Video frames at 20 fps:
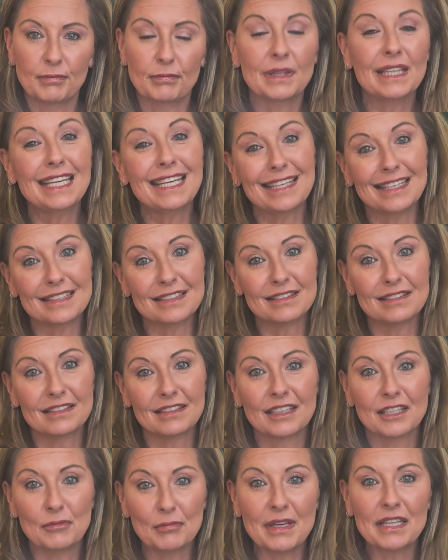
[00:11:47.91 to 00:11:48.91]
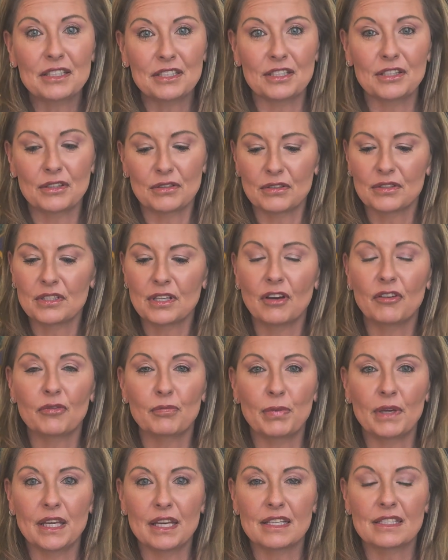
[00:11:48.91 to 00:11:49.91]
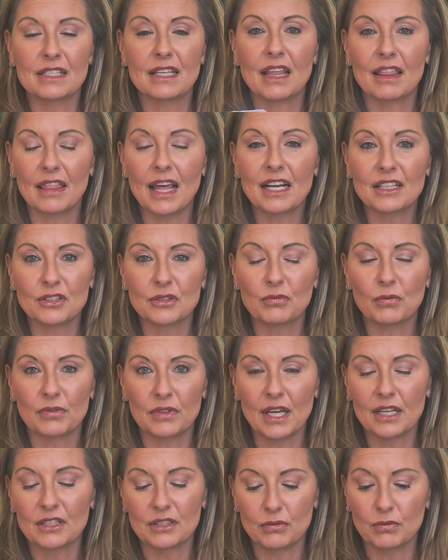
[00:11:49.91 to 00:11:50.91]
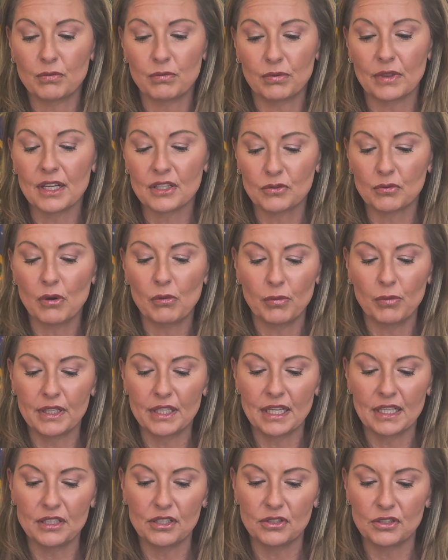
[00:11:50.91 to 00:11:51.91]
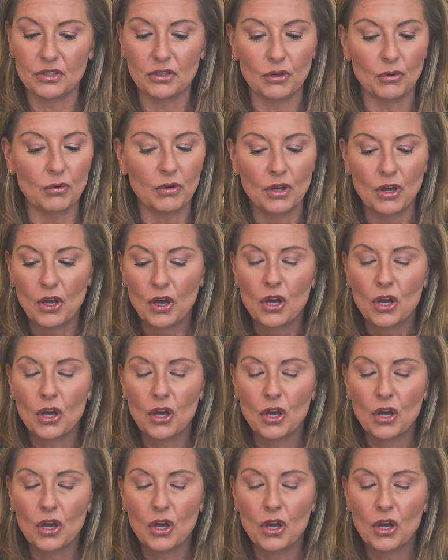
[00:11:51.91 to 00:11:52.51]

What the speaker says: Please commit to yourself, because that's what we need to do.